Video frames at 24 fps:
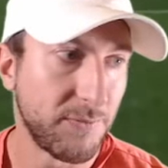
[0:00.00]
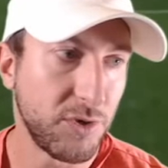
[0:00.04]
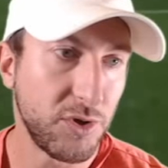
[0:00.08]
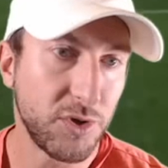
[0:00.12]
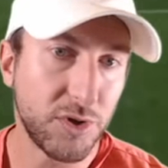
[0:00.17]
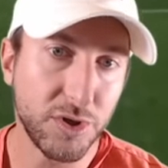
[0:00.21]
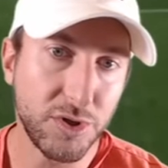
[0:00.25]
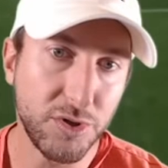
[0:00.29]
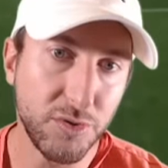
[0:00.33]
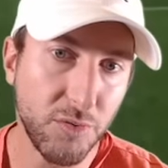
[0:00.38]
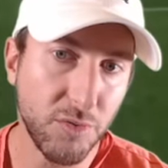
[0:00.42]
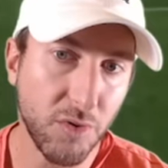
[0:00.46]

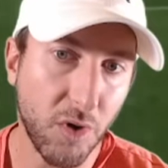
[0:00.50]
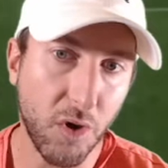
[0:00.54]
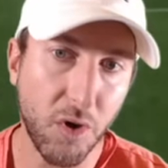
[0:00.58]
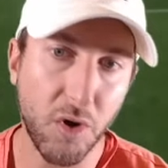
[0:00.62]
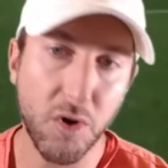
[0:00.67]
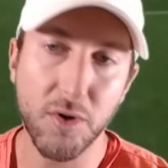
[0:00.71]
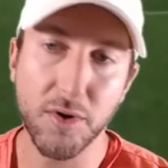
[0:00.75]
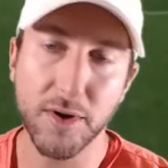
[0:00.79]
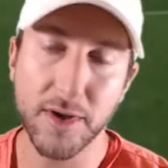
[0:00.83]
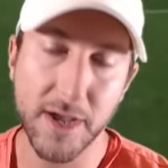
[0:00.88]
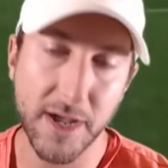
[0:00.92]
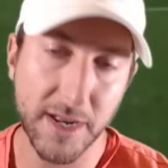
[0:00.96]
You could do
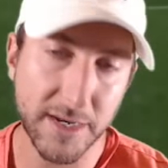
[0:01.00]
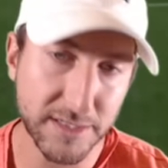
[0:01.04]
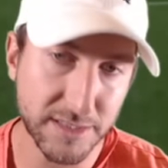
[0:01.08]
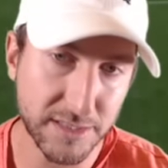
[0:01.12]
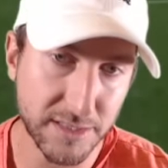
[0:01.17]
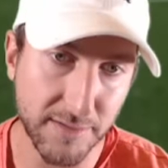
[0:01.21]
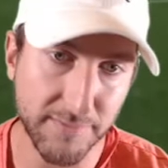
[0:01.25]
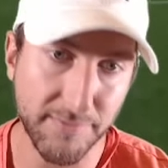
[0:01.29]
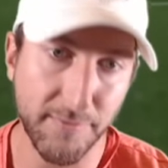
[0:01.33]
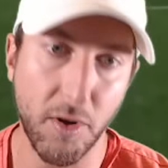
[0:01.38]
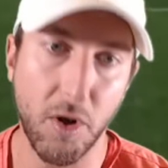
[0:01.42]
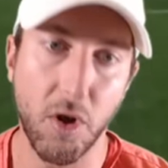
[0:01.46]
all kind
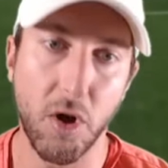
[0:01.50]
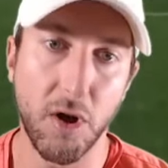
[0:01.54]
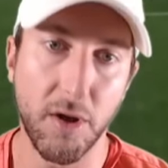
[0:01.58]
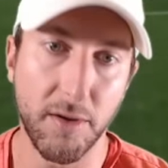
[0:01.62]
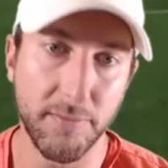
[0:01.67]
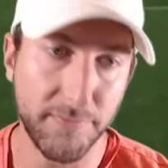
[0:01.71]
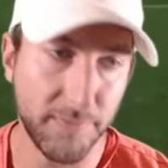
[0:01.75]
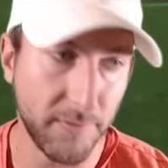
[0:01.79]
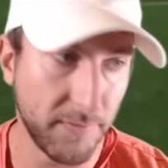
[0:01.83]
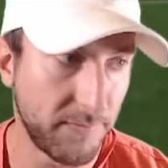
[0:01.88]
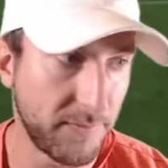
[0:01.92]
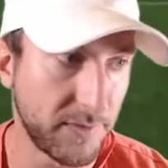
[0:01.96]
of stuff
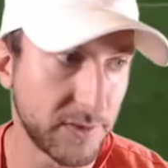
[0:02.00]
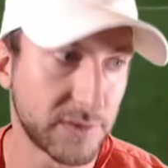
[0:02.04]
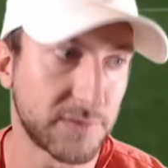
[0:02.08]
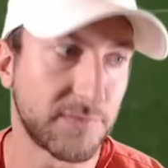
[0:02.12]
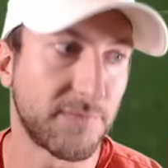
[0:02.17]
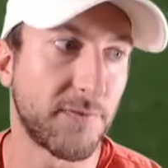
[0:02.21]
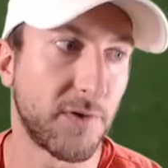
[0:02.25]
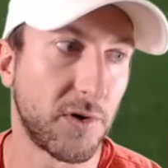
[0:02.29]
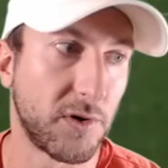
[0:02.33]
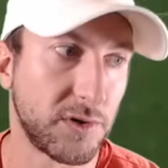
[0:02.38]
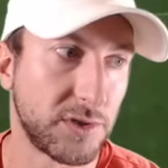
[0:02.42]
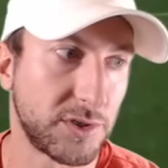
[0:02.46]
off of
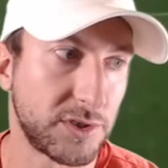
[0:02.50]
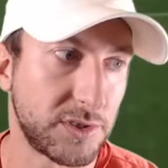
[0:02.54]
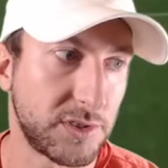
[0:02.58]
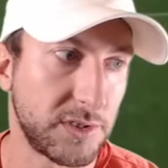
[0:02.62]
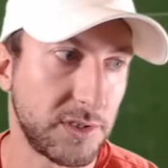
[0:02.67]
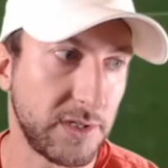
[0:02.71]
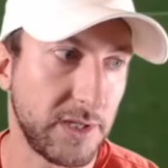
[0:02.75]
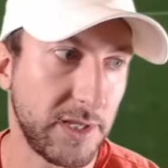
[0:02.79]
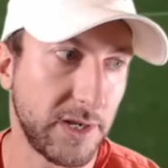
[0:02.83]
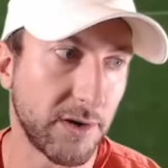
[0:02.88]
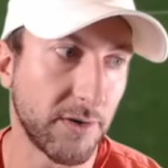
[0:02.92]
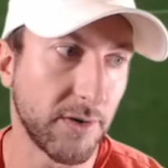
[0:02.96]
this
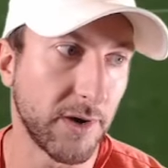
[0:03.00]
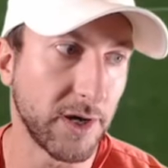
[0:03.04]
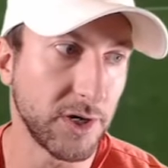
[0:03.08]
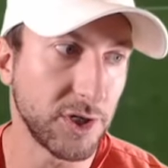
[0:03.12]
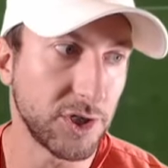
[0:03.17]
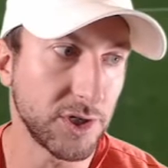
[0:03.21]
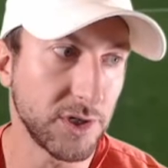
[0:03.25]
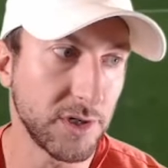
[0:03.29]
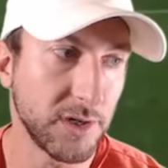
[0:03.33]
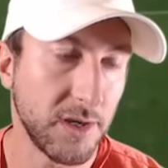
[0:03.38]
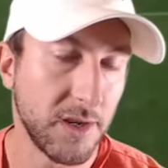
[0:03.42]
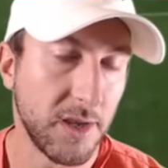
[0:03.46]
first
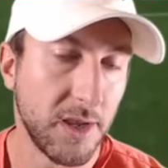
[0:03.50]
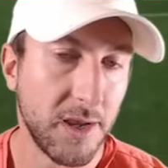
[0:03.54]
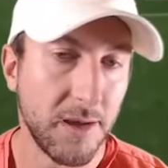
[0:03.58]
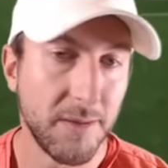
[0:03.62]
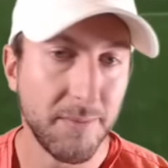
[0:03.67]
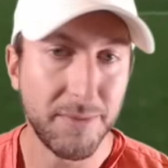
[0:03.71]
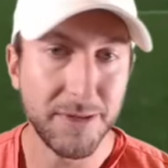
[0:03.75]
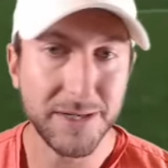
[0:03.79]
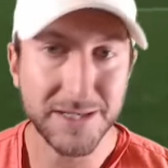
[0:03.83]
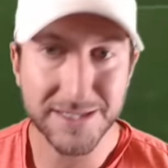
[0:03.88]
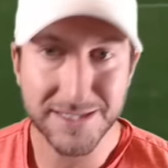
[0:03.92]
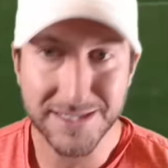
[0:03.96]
iteration.
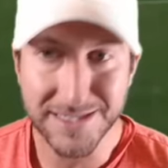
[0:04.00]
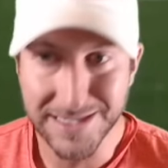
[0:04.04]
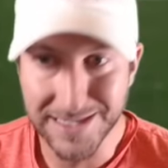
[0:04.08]
But